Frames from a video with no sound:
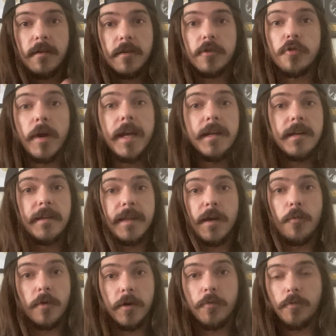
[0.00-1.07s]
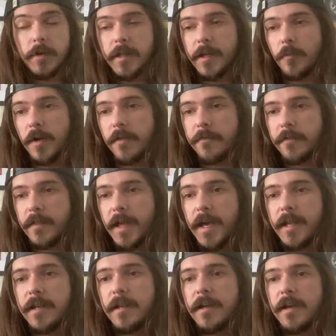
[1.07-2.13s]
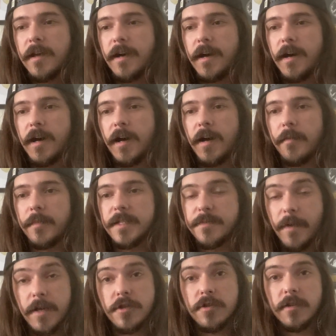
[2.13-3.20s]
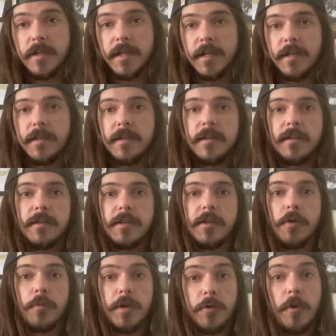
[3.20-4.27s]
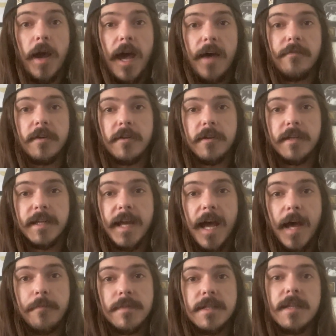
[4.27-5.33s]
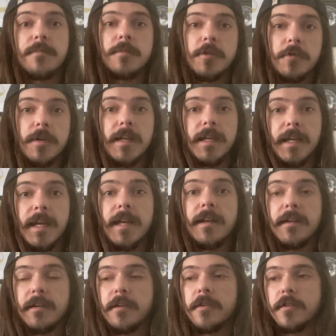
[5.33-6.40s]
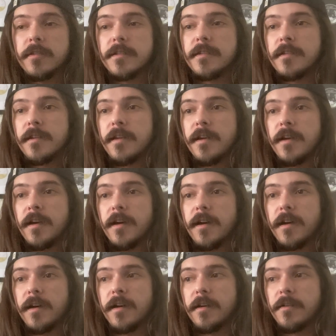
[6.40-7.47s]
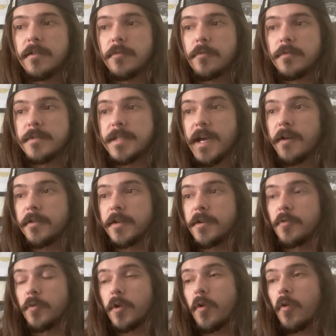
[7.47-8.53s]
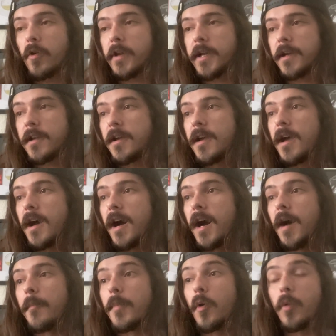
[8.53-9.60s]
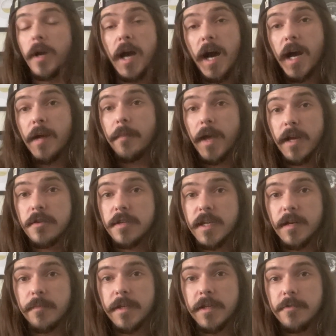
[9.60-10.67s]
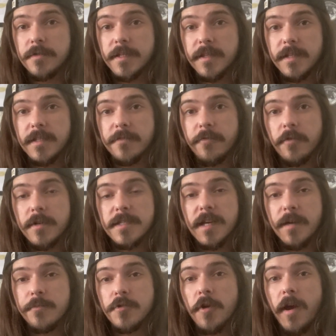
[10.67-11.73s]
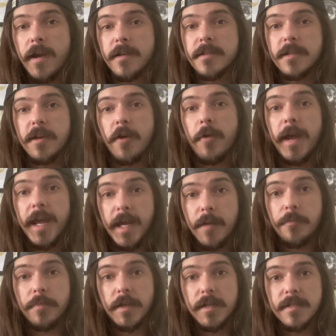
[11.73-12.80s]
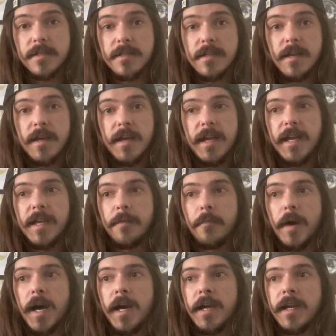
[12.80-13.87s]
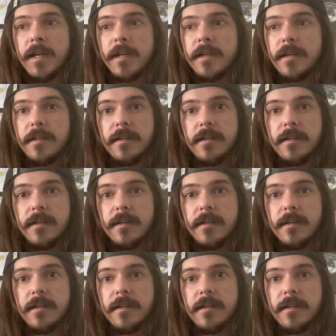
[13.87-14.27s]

great. They work really well for that, especially when you have a good cab sim, you can get a good sound in your recording. But what I'm actually going to be using these for is I'm trying to go ampless in my